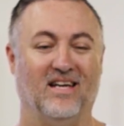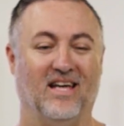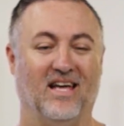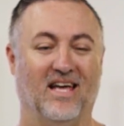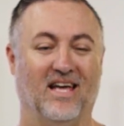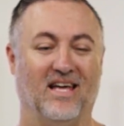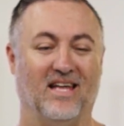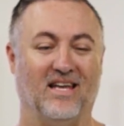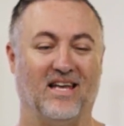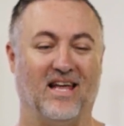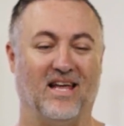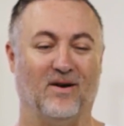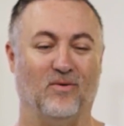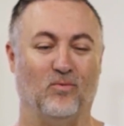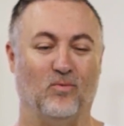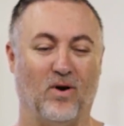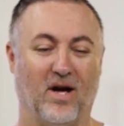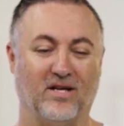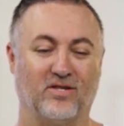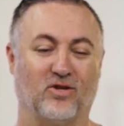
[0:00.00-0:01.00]
in,
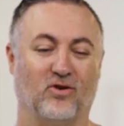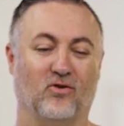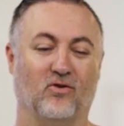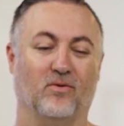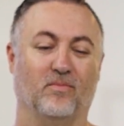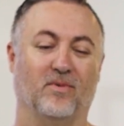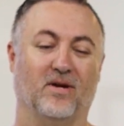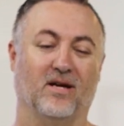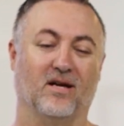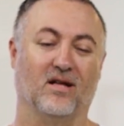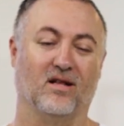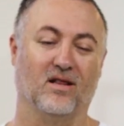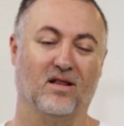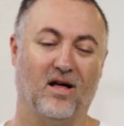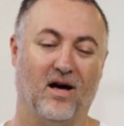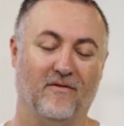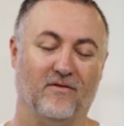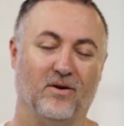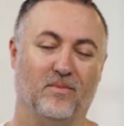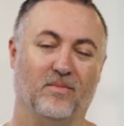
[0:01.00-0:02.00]
in rescuing me and
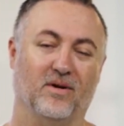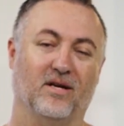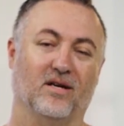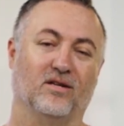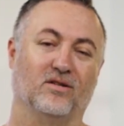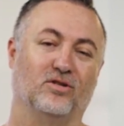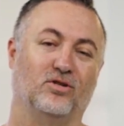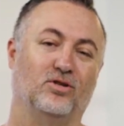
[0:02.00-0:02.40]
loving me and